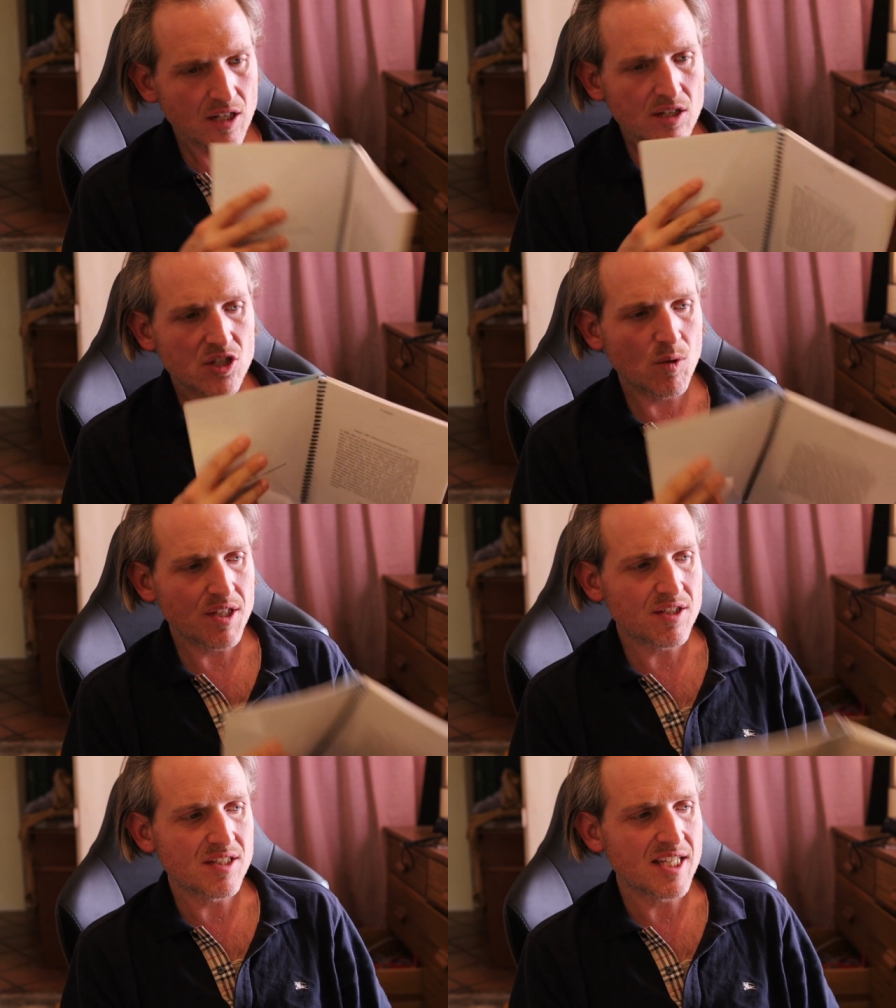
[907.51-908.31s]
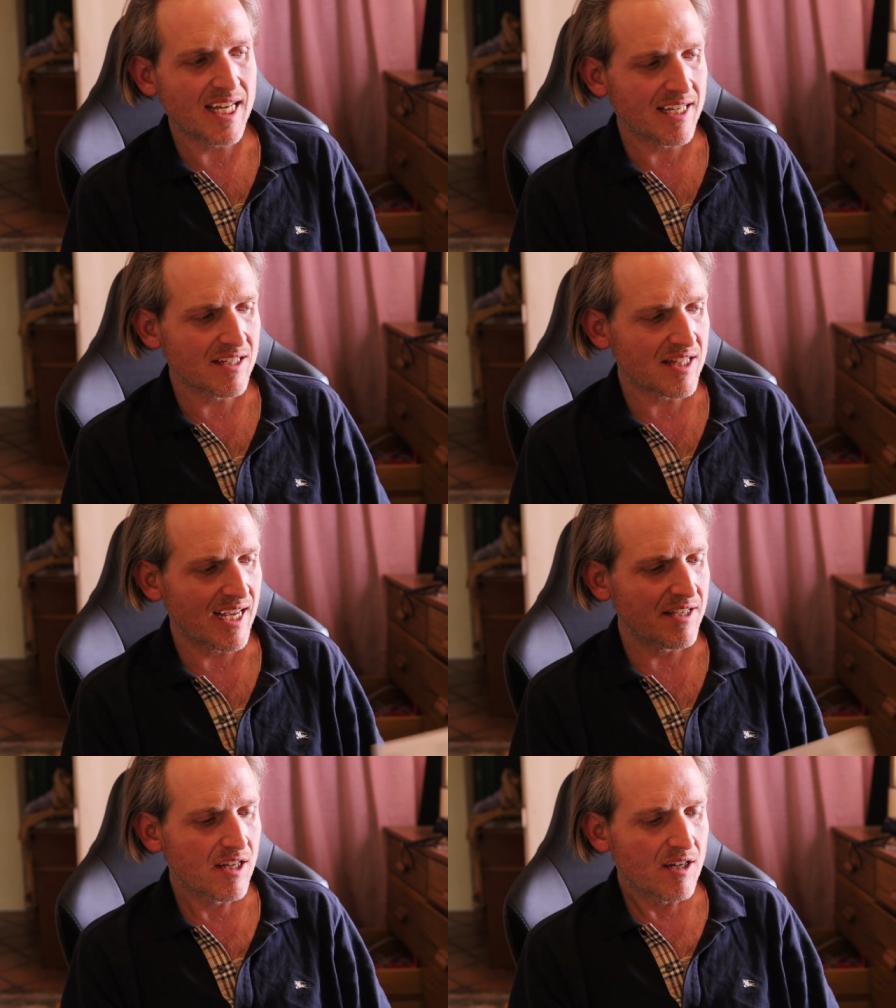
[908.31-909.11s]
So, what this is saying is
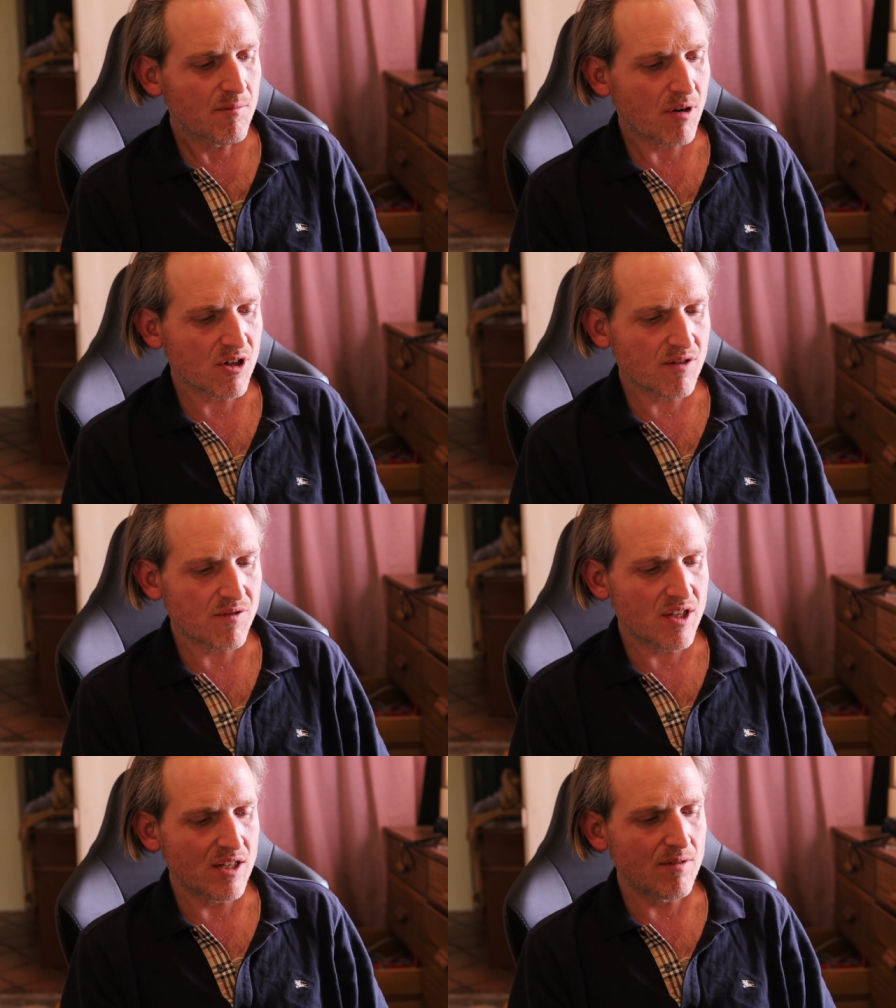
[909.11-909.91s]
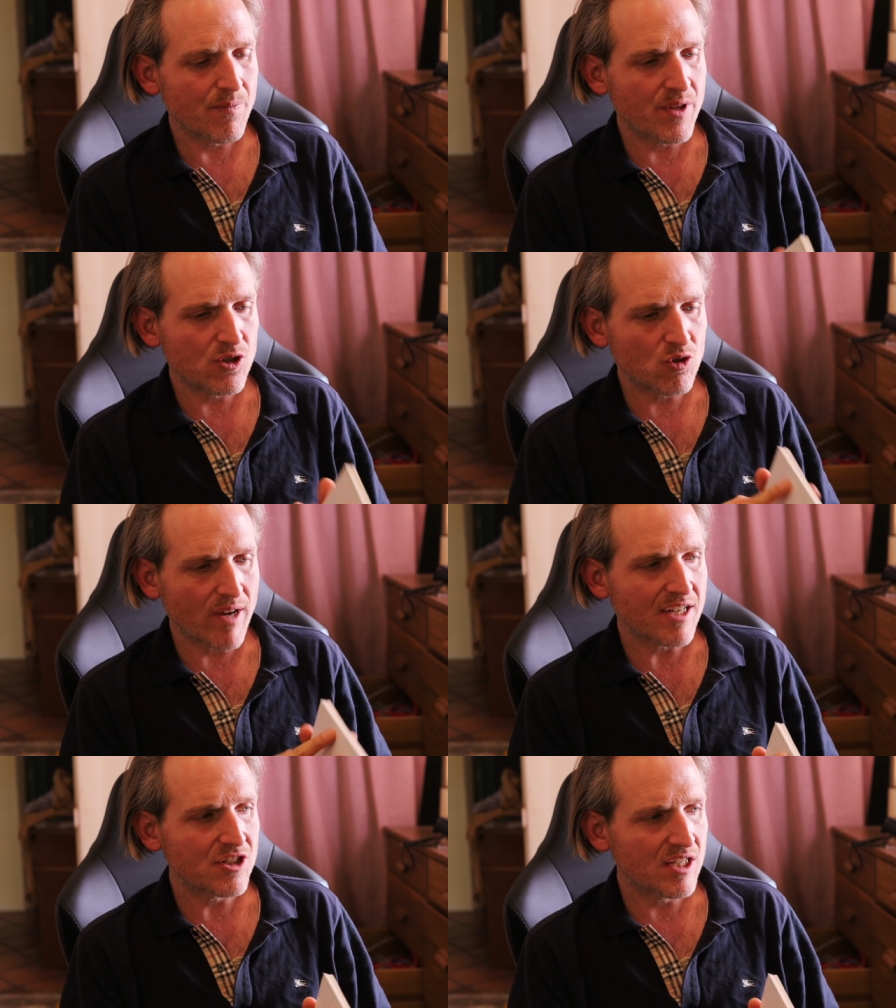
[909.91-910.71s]
that part of the the
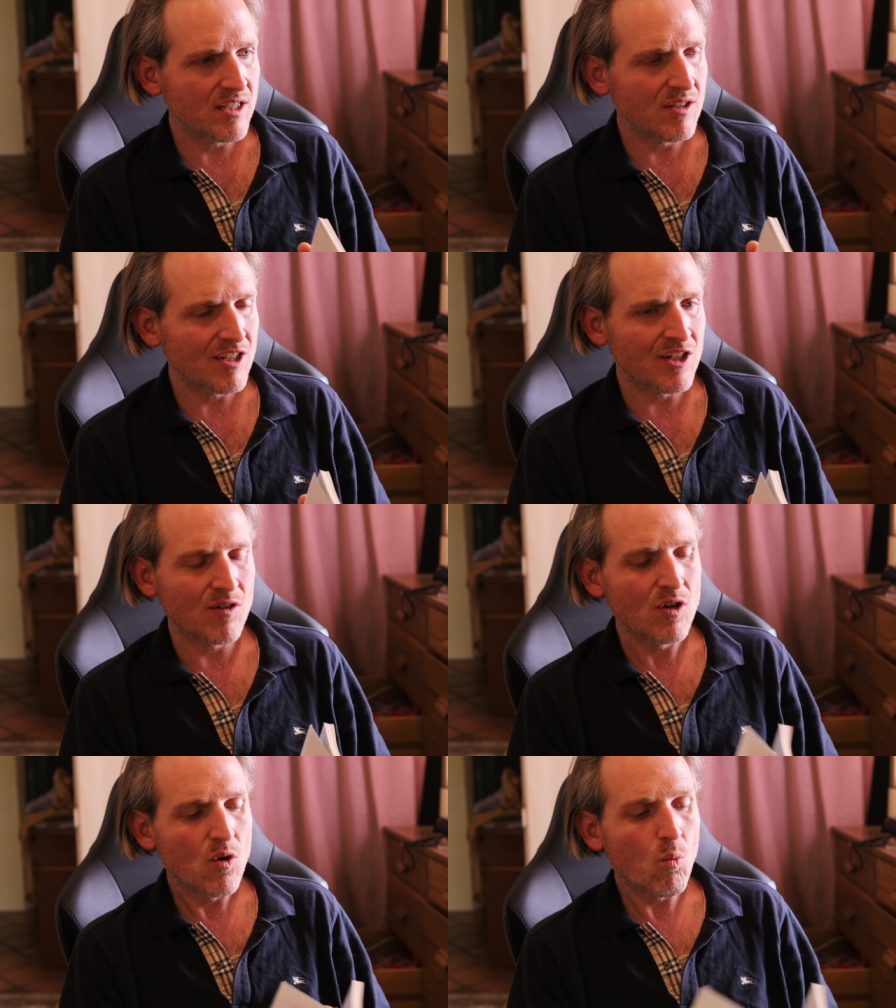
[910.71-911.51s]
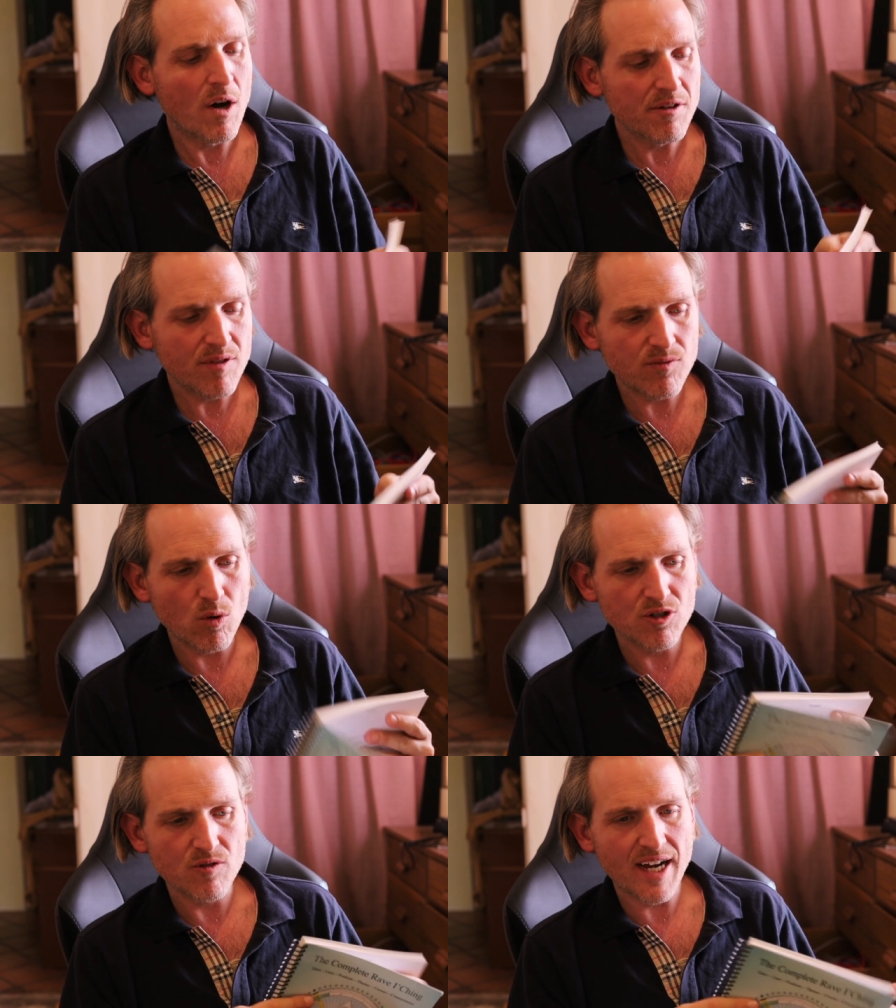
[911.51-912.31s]
direction you know one of the
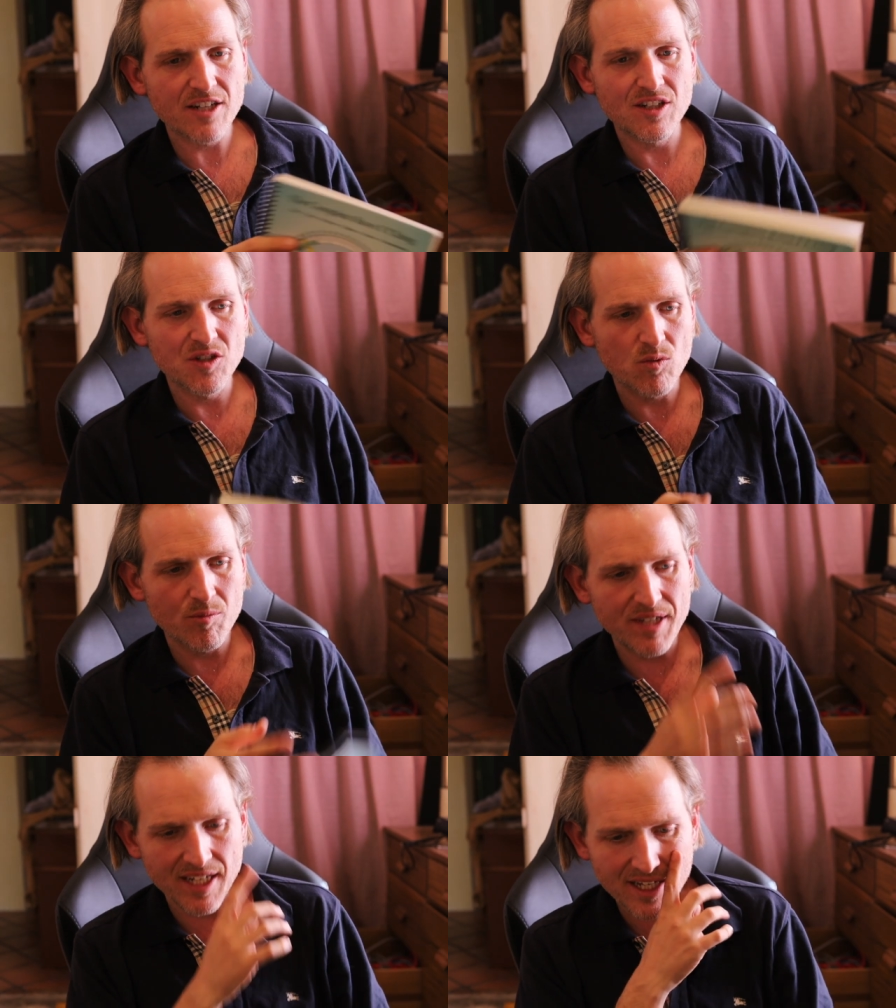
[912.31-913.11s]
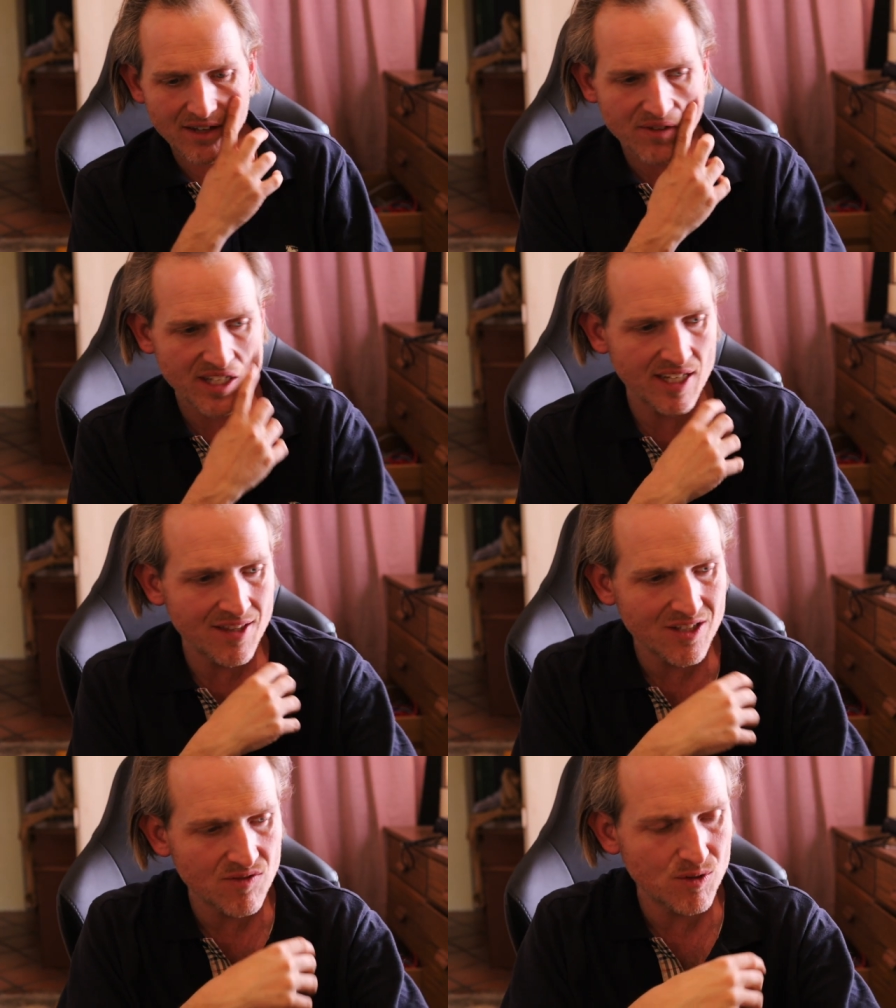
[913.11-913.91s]
four directions we're being given in
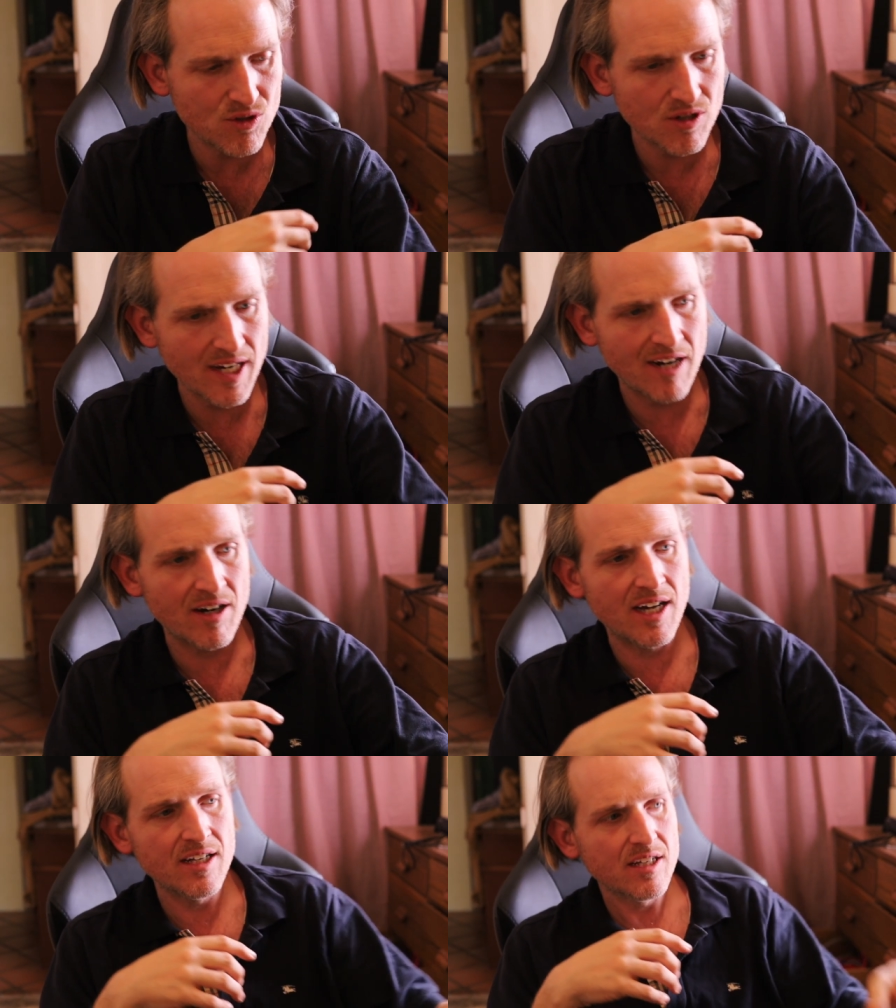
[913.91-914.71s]
this future era